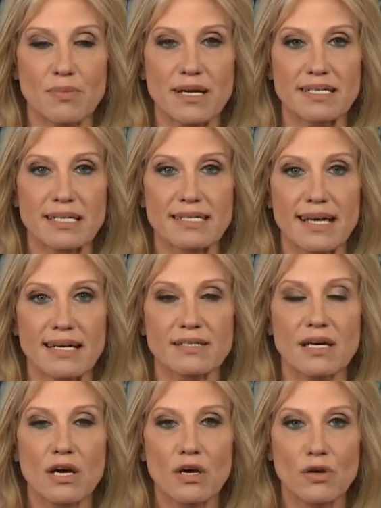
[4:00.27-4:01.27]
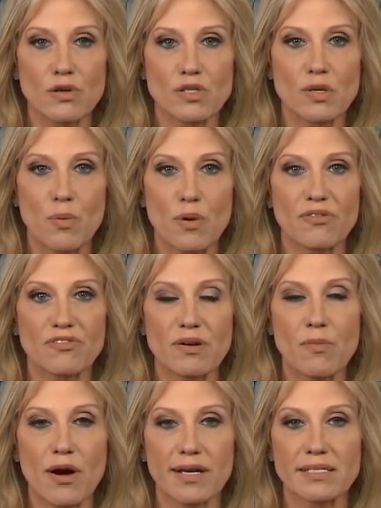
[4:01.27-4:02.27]
president says, who support free
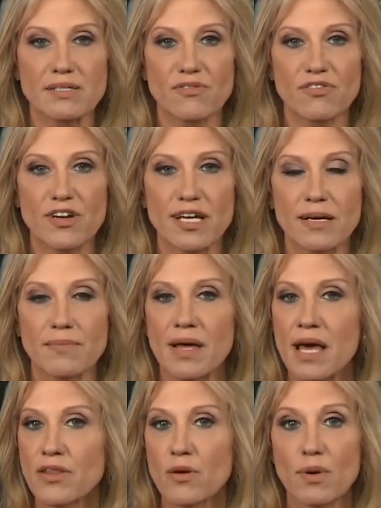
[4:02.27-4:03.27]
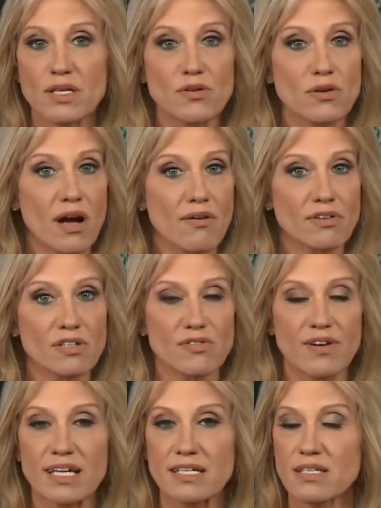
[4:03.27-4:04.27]
markets and freedom. There was no governor's
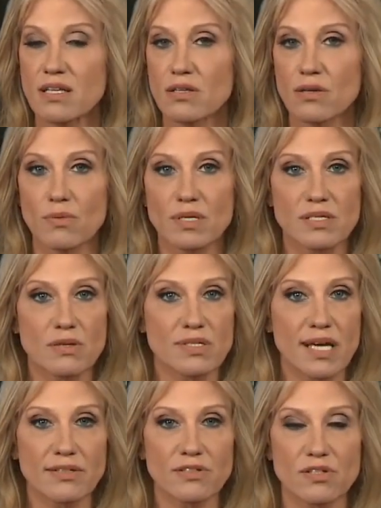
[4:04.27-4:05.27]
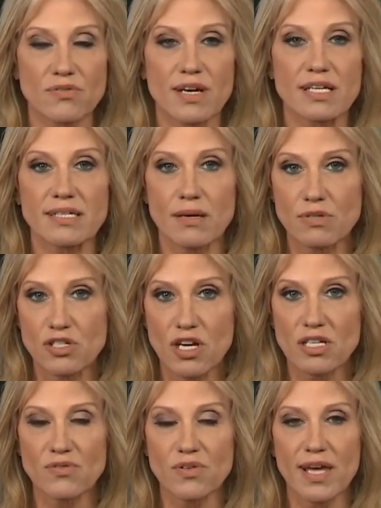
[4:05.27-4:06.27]
race, there was no senator's race. It was
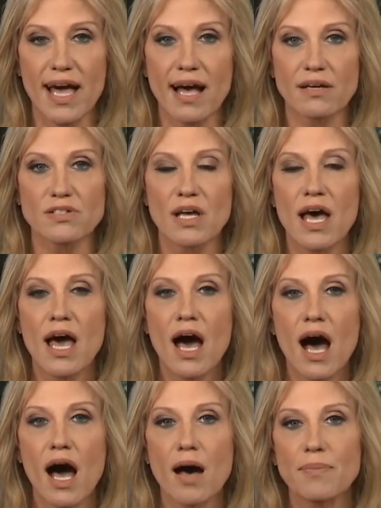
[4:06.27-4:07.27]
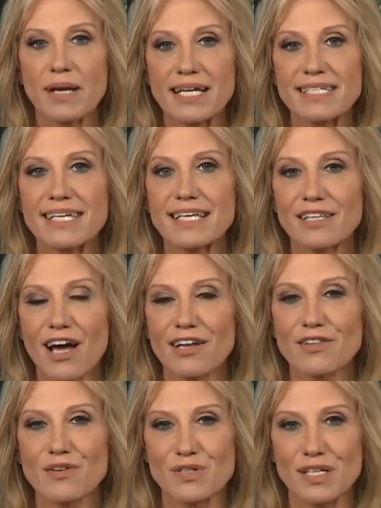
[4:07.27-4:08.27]
just for the House. Uh, but I see a lot
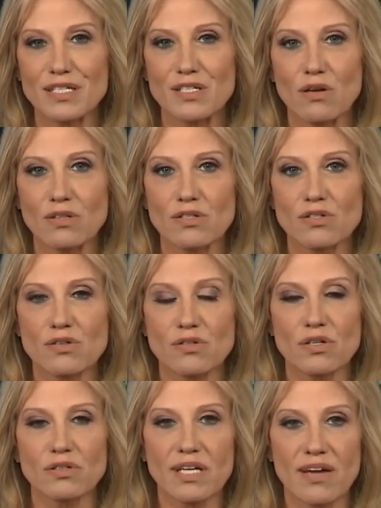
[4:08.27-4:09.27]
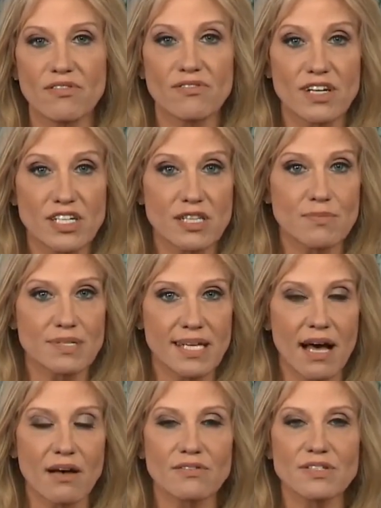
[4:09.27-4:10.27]
of those consultants who certainly have enriched
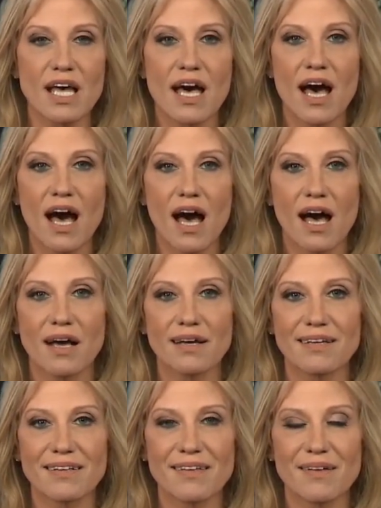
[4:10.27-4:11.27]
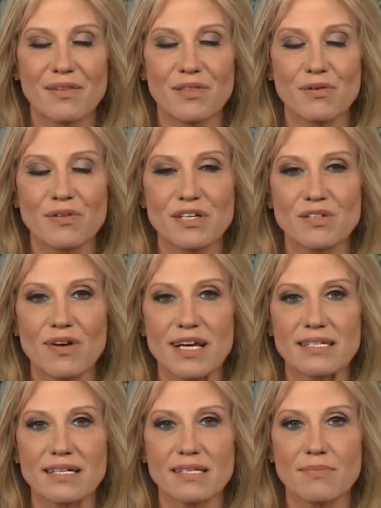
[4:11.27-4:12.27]
themselves uh, through these
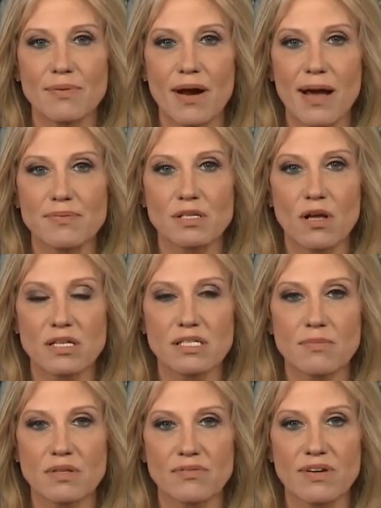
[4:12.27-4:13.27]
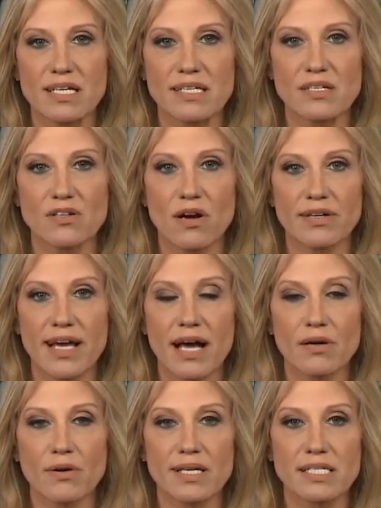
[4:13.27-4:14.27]
races and perhaps lost some of the races are
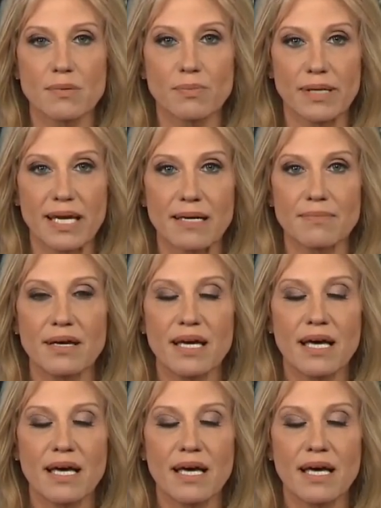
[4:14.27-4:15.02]
now going to blame.